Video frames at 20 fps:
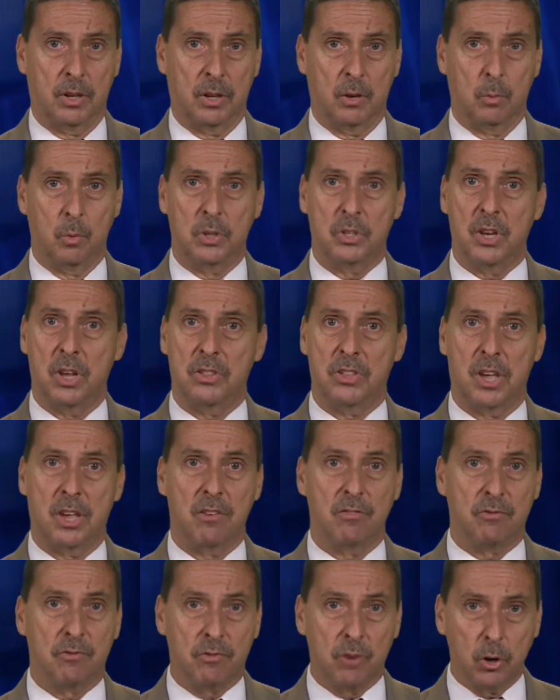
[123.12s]
which is a
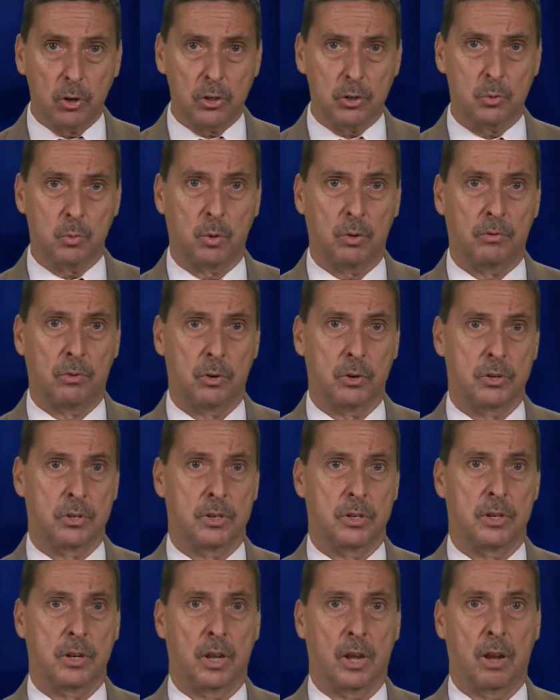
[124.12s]
virtual
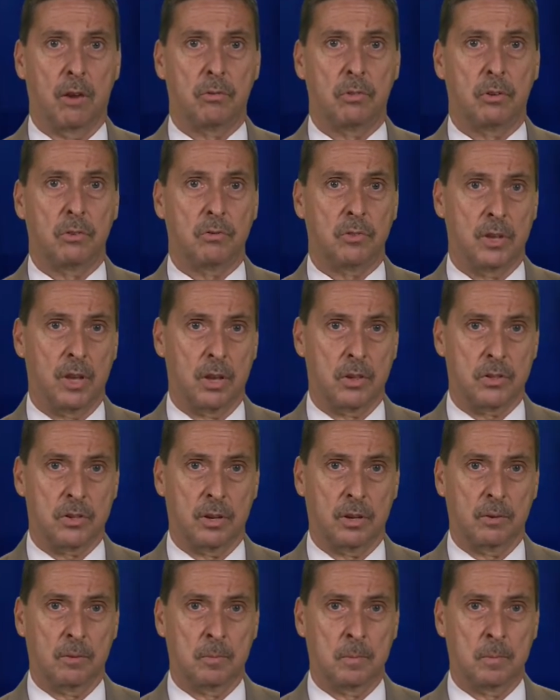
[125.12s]
version of the Fiesta.